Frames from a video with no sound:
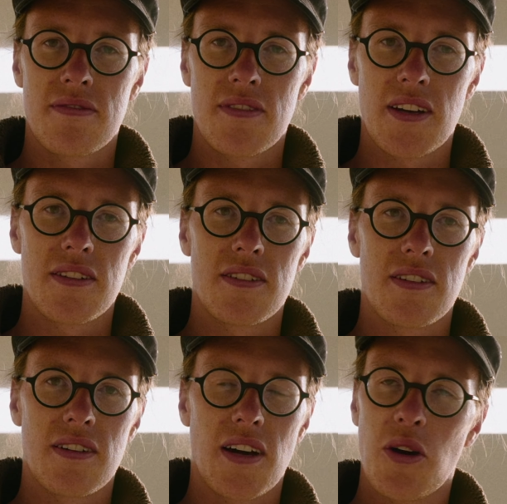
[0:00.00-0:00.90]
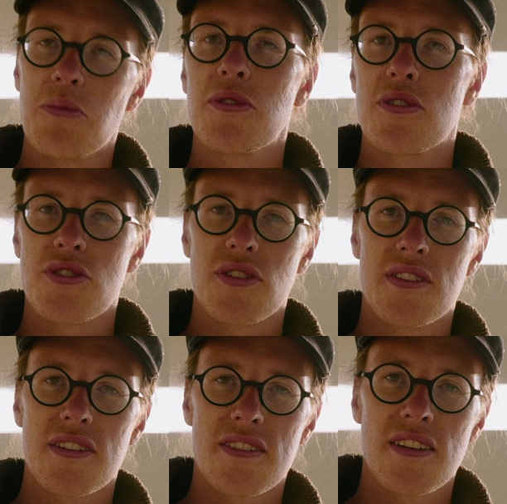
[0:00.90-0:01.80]
And I hope you enjoyed
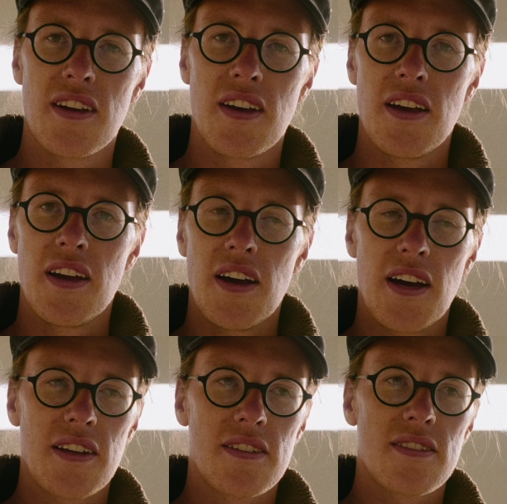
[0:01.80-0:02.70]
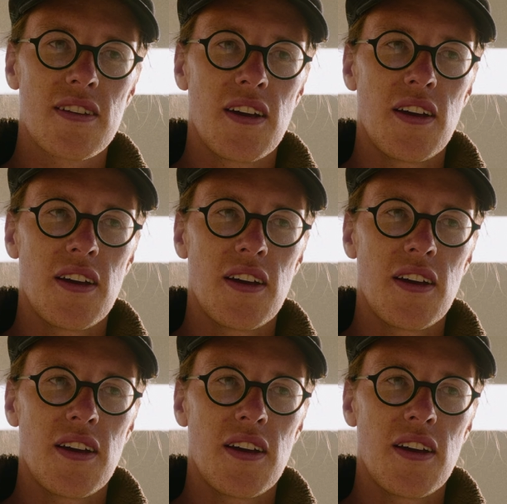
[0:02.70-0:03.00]
this. And